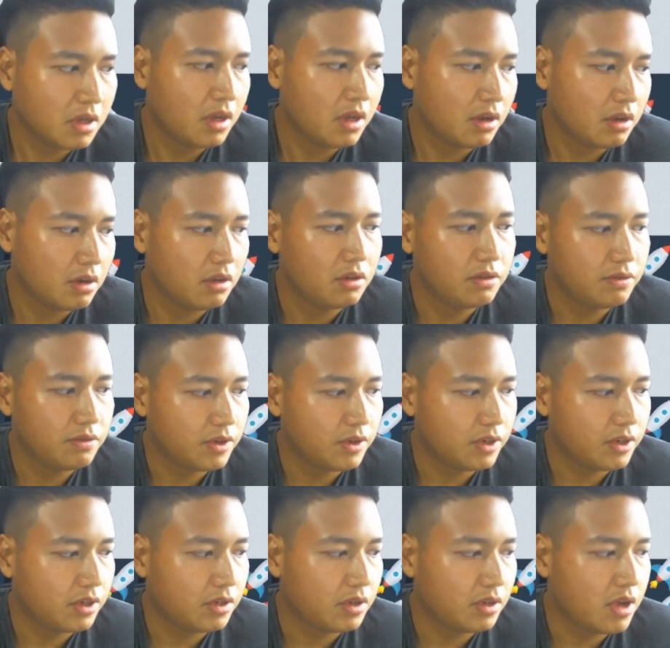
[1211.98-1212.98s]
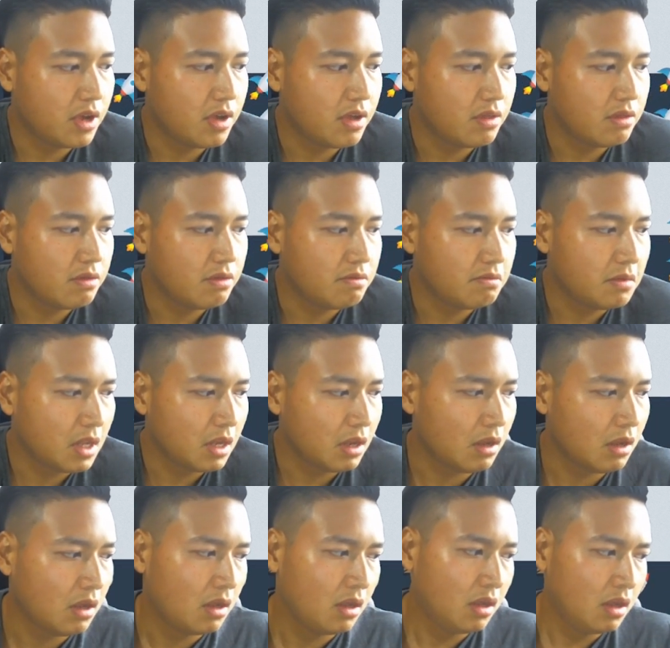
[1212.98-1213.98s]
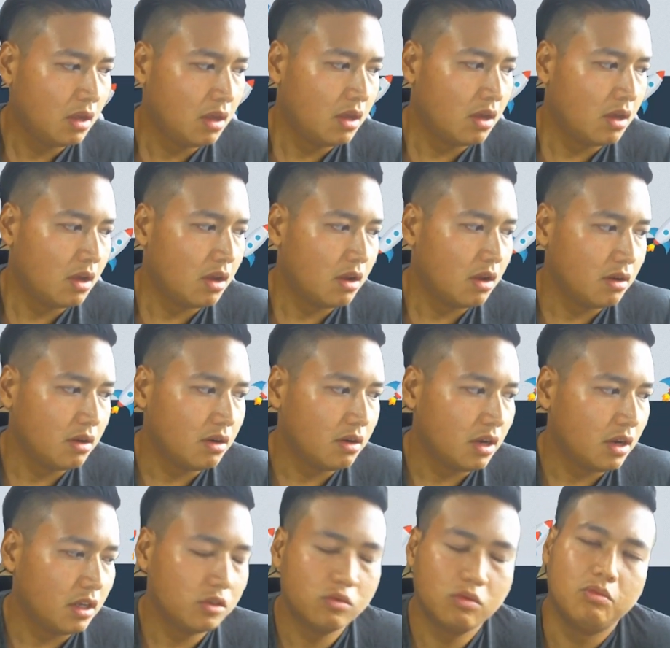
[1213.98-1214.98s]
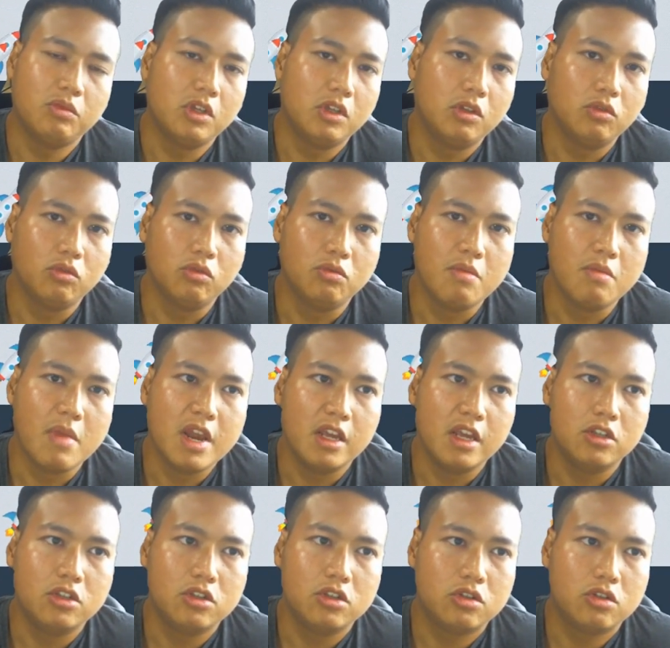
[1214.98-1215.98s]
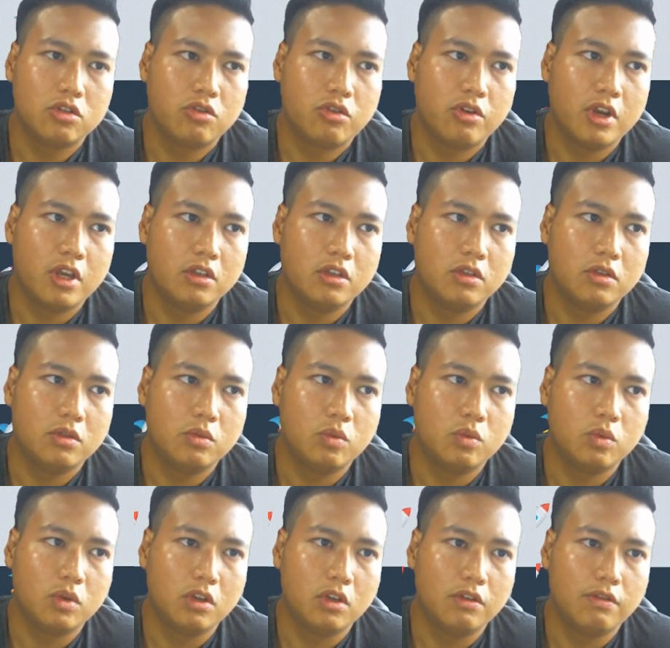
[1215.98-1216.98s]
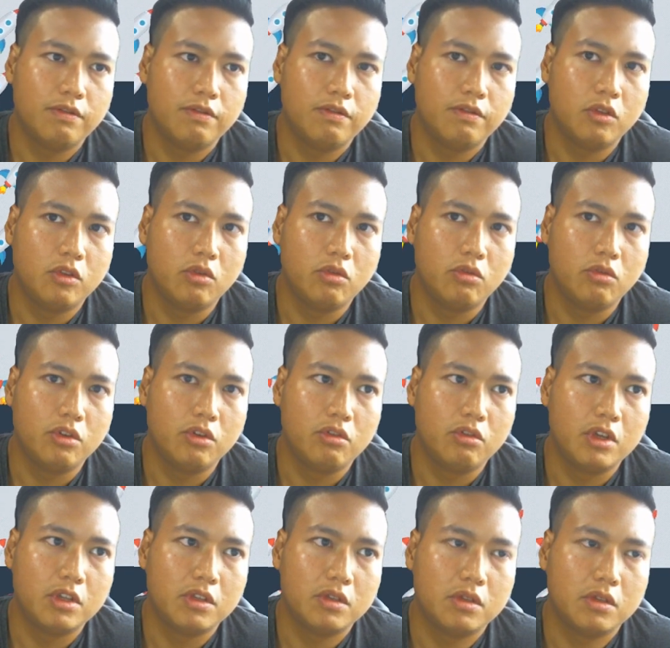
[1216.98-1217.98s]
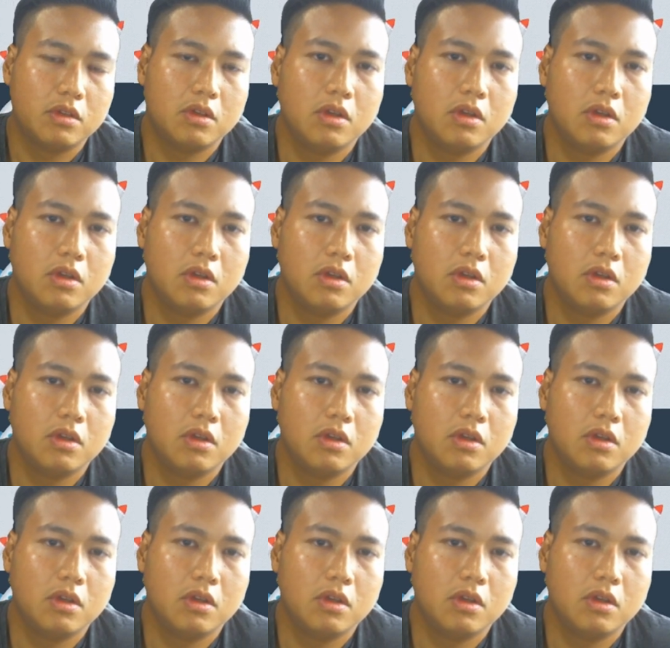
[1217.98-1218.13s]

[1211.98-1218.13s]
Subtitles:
It's fine. And next would be to manage trades with no regrets.